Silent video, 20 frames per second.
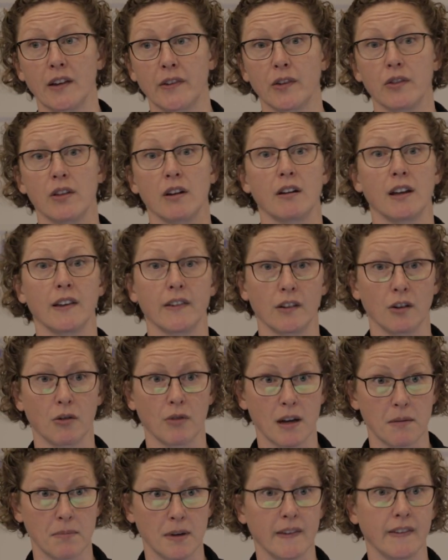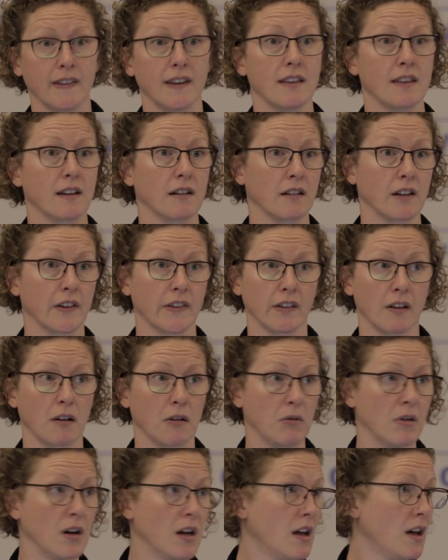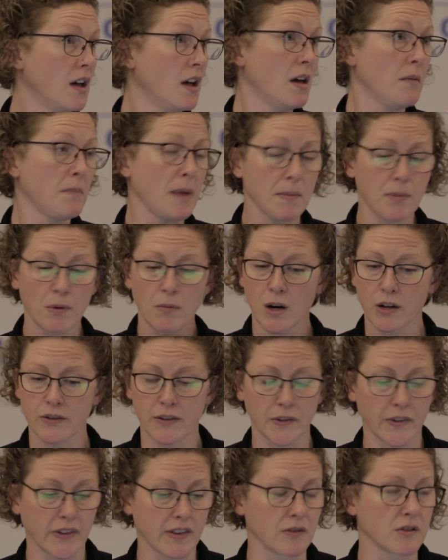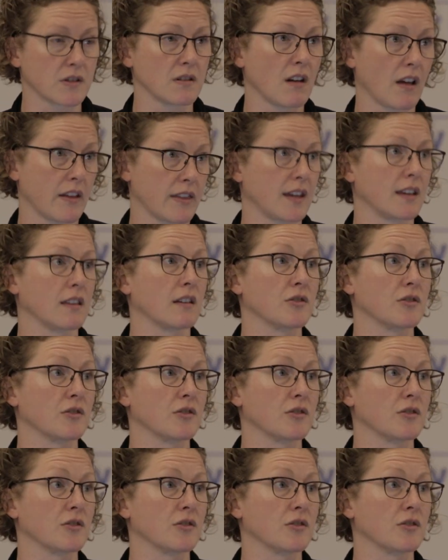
So there is no APC, there is no paperwork, there's nothing.